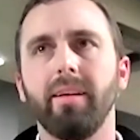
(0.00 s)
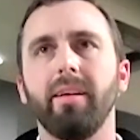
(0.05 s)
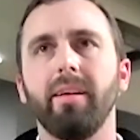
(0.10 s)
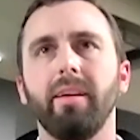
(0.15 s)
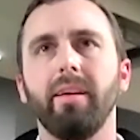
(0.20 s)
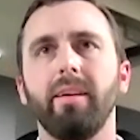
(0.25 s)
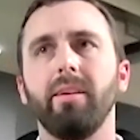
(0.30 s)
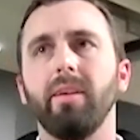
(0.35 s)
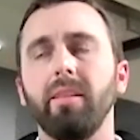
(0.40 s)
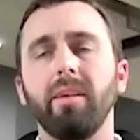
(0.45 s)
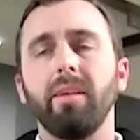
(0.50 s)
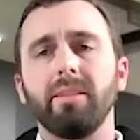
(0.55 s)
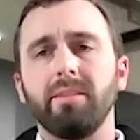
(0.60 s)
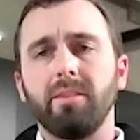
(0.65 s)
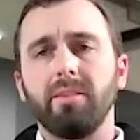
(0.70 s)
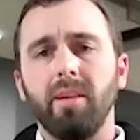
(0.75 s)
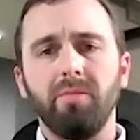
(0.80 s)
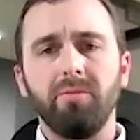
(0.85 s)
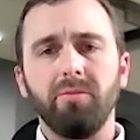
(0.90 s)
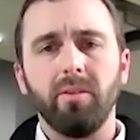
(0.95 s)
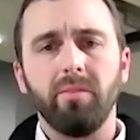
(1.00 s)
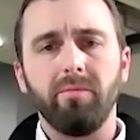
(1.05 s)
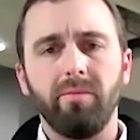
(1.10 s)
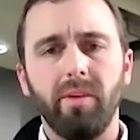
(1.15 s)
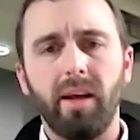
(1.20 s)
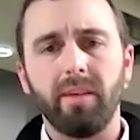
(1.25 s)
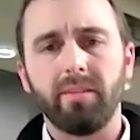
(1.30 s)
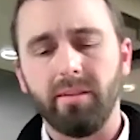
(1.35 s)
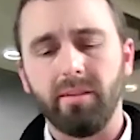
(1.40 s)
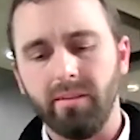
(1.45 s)
I think it's tough to
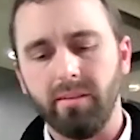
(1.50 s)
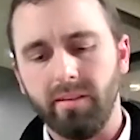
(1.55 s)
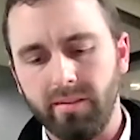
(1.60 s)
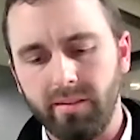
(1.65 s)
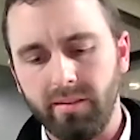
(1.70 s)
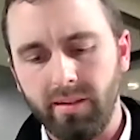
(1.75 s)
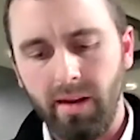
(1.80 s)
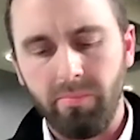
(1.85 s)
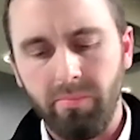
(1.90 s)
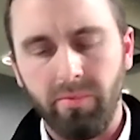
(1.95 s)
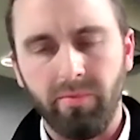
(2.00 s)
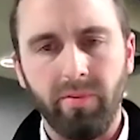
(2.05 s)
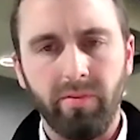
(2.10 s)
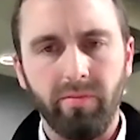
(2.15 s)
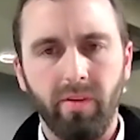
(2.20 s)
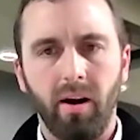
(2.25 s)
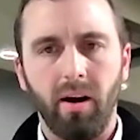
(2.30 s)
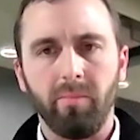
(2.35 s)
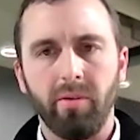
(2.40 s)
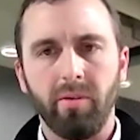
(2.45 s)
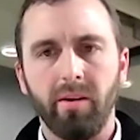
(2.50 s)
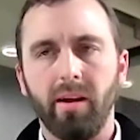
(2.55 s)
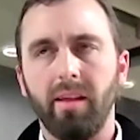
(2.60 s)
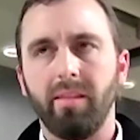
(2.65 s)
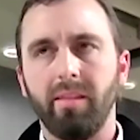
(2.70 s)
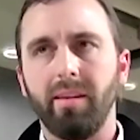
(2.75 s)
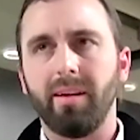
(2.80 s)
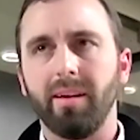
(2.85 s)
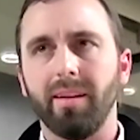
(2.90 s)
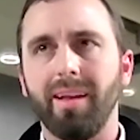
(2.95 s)
invest in this type of environment. I
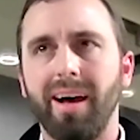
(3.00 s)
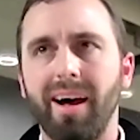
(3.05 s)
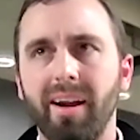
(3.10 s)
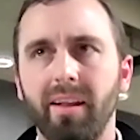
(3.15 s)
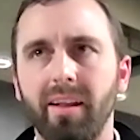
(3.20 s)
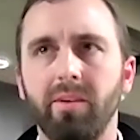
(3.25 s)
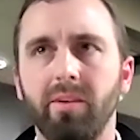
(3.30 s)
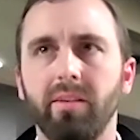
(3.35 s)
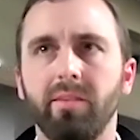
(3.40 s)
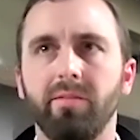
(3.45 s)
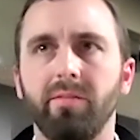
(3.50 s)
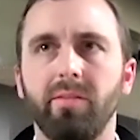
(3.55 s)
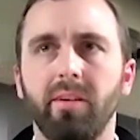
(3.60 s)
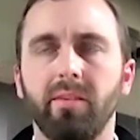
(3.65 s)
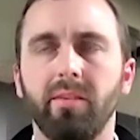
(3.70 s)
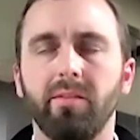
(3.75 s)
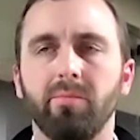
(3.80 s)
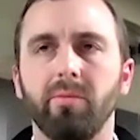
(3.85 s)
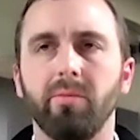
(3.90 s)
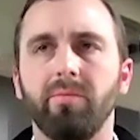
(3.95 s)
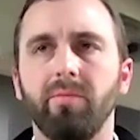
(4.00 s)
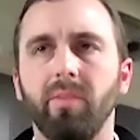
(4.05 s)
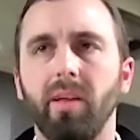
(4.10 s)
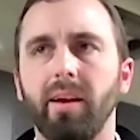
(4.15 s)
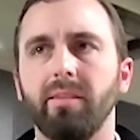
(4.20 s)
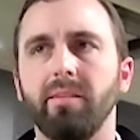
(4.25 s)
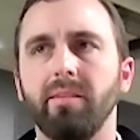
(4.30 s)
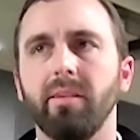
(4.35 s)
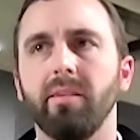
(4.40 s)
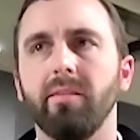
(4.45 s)
think a lot of it is
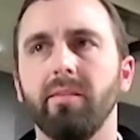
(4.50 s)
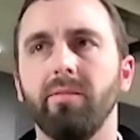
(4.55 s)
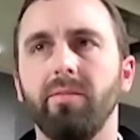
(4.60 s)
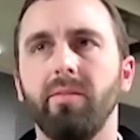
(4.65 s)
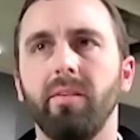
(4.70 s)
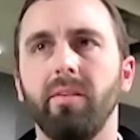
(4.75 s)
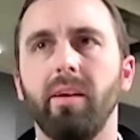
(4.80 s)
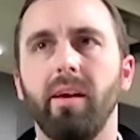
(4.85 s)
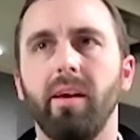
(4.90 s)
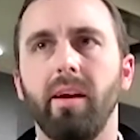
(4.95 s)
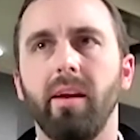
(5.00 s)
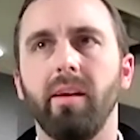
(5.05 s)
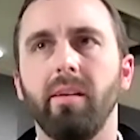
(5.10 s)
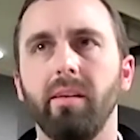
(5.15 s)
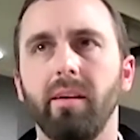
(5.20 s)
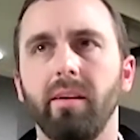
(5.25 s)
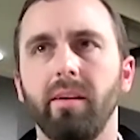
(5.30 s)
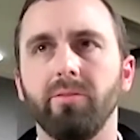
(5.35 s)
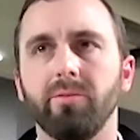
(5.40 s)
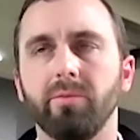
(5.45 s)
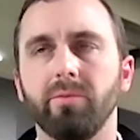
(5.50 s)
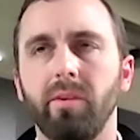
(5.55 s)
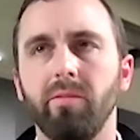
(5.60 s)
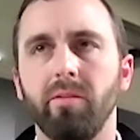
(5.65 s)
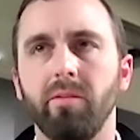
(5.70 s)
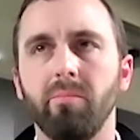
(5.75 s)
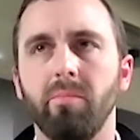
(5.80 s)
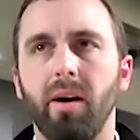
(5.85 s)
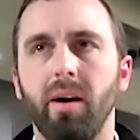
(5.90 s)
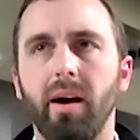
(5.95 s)
reflective and
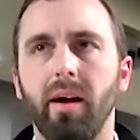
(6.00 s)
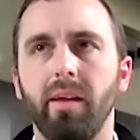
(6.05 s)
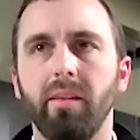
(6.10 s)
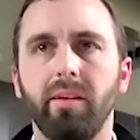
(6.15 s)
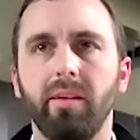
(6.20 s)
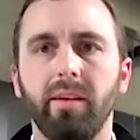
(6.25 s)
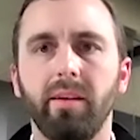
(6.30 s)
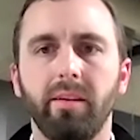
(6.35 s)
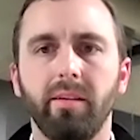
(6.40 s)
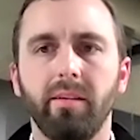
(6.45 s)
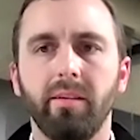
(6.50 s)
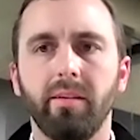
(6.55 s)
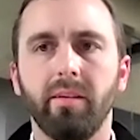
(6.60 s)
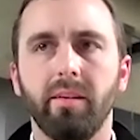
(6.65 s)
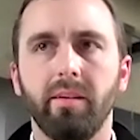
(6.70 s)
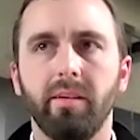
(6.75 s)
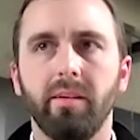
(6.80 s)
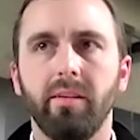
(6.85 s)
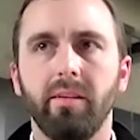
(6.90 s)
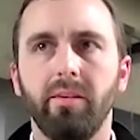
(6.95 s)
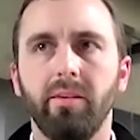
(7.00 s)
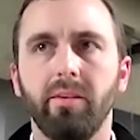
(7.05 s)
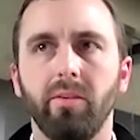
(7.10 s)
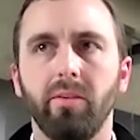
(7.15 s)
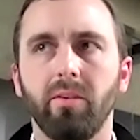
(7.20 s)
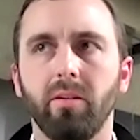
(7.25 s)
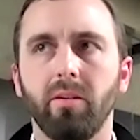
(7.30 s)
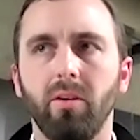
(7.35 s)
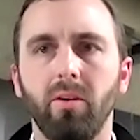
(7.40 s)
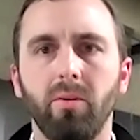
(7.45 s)
driven by the
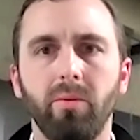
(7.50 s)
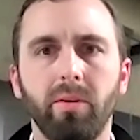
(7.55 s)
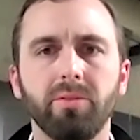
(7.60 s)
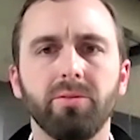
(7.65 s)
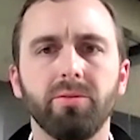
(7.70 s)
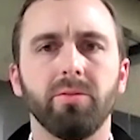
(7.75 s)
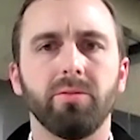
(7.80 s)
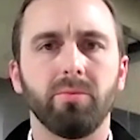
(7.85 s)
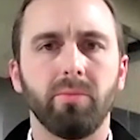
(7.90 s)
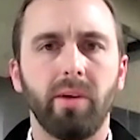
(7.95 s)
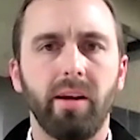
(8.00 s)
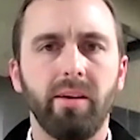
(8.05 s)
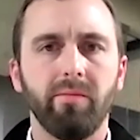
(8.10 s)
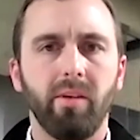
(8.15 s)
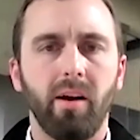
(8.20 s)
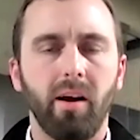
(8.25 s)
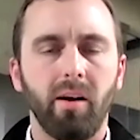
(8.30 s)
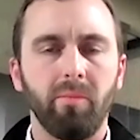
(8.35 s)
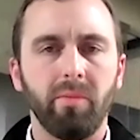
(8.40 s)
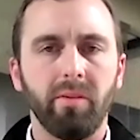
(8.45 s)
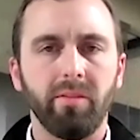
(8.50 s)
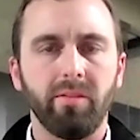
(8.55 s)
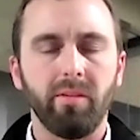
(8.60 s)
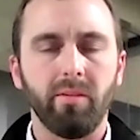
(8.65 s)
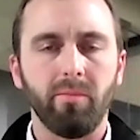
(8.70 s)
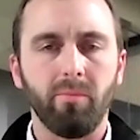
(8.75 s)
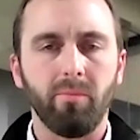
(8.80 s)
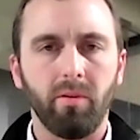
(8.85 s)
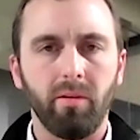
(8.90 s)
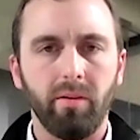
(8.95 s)
low interest rate environment
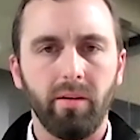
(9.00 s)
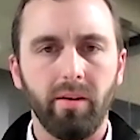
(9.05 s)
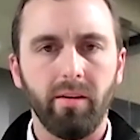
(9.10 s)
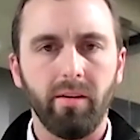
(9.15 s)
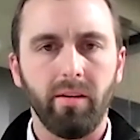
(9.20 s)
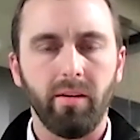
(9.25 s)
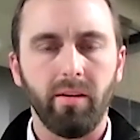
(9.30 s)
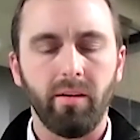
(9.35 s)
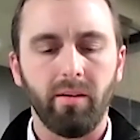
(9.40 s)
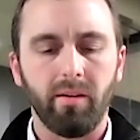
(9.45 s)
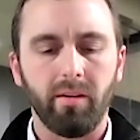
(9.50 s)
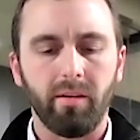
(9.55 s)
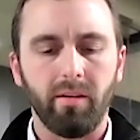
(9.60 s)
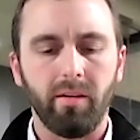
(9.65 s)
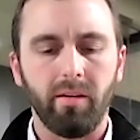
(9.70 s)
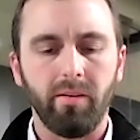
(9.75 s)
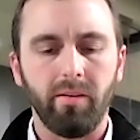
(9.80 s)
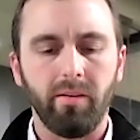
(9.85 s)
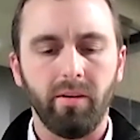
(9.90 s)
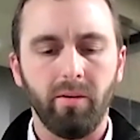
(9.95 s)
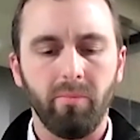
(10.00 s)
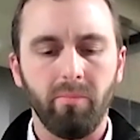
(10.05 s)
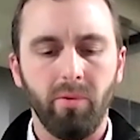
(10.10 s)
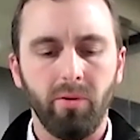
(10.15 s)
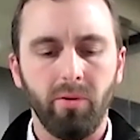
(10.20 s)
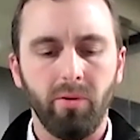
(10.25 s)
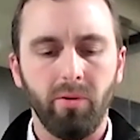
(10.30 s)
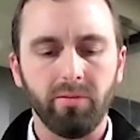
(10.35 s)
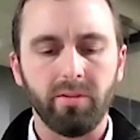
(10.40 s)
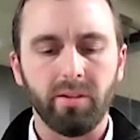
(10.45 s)
that we're in and are,
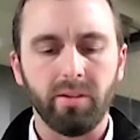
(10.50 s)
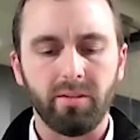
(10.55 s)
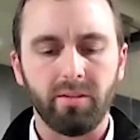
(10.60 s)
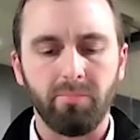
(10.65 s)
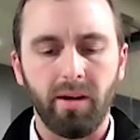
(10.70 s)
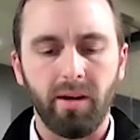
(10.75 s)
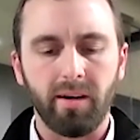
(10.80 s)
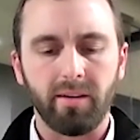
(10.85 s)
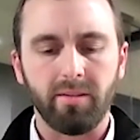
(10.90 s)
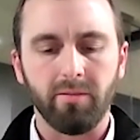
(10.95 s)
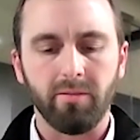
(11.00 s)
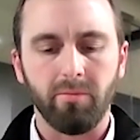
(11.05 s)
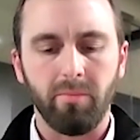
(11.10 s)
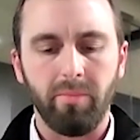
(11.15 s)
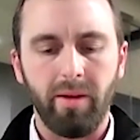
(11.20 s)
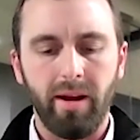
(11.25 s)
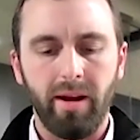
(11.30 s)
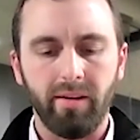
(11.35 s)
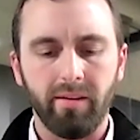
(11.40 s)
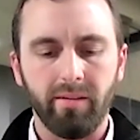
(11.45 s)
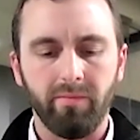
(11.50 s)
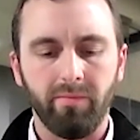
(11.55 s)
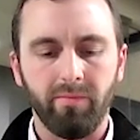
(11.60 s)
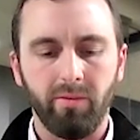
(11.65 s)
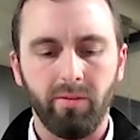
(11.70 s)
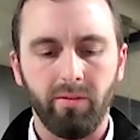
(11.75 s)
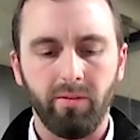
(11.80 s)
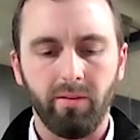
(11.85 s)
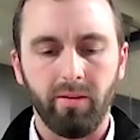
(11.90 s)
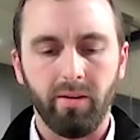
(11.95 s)
most expect to remain in
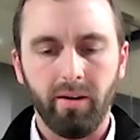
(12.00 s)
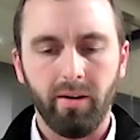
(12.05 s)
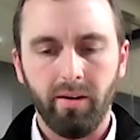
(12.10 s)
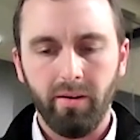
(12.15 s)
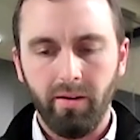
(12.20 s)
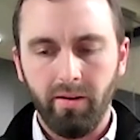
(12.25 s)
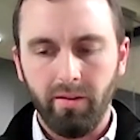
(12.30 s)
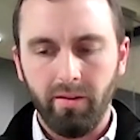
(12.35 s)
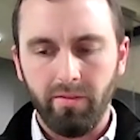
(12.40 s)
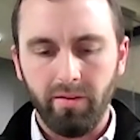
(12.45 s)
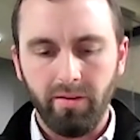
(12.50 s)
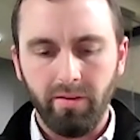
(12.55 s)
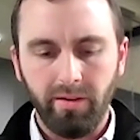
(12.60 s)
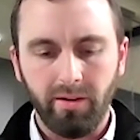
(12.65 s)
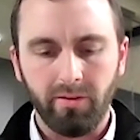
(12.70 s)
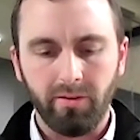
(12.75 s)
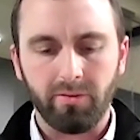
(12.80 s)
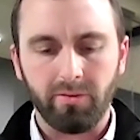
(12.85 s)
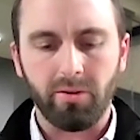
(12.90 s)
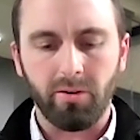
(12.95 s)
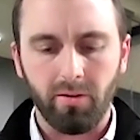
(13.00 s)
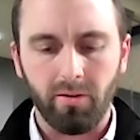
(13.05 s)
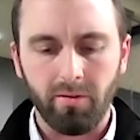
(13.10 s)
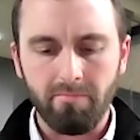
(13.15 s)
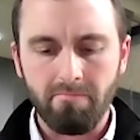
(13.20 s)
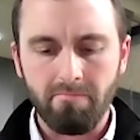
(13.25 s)
for the near term.